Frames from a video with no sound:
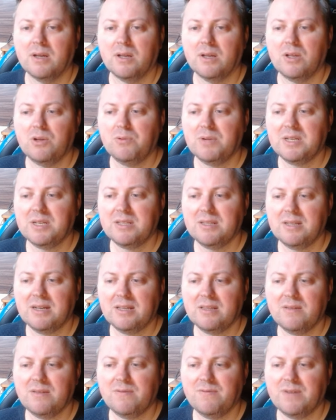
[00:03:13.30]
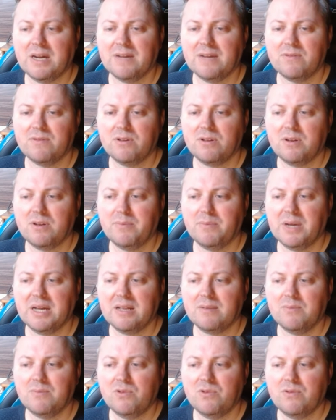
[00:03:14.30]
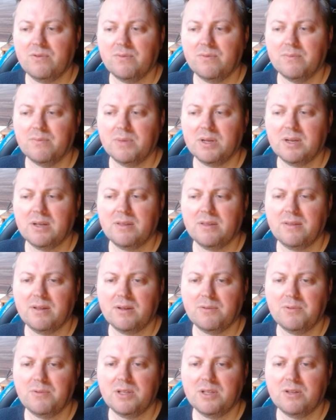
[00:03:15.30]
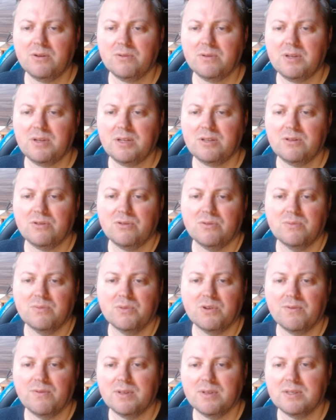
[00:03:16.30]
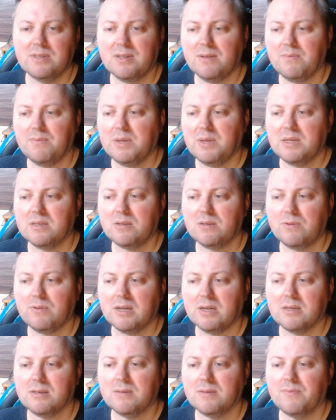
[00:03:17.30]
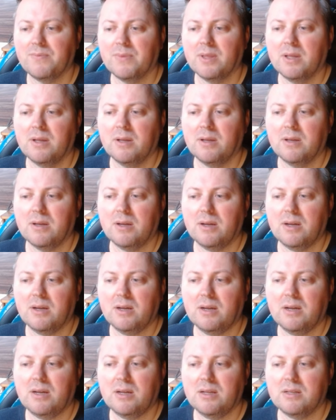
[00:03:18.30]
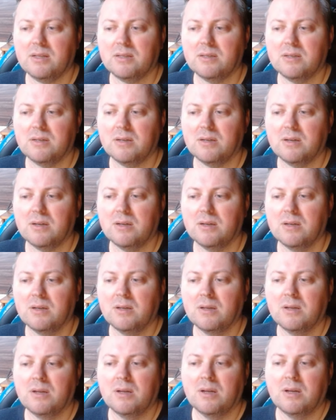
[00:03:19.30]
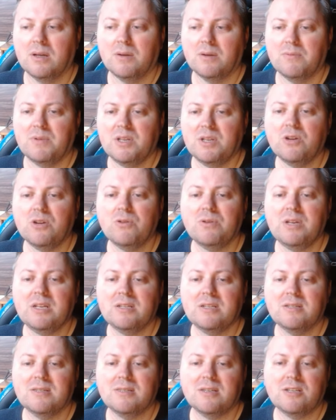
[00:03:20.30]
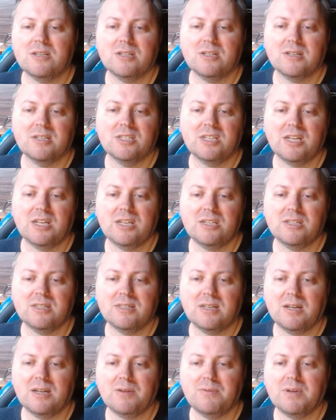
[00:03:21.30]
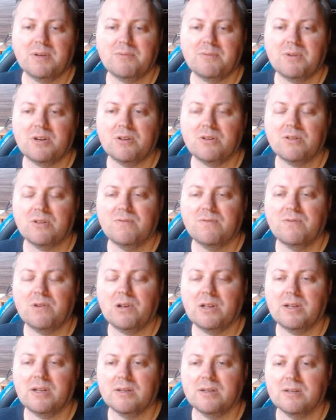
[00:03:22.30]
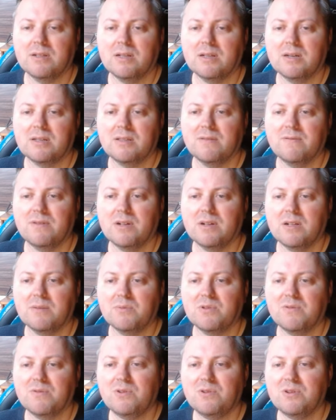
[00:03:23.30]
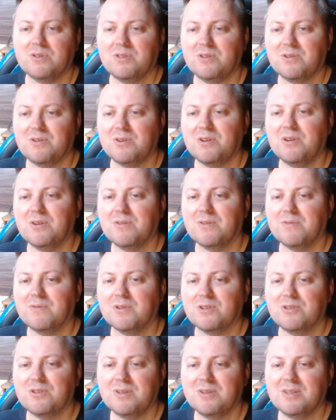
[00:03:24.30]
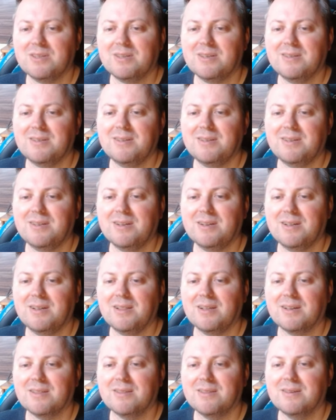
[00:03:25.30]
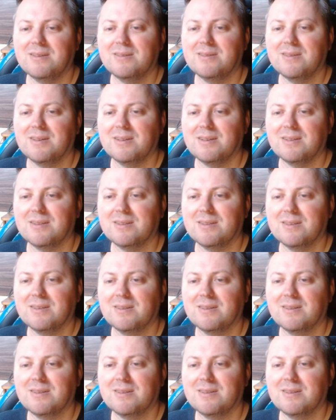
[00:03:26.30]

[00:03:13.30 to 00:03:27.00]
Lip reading: you went knight d5. Not a bad move, but I think we don't need to move the same piece twice, and we don't need such exchanges, yeah, when we're not fully like developed. Of course you're going for tricks, I see, yeah, like this and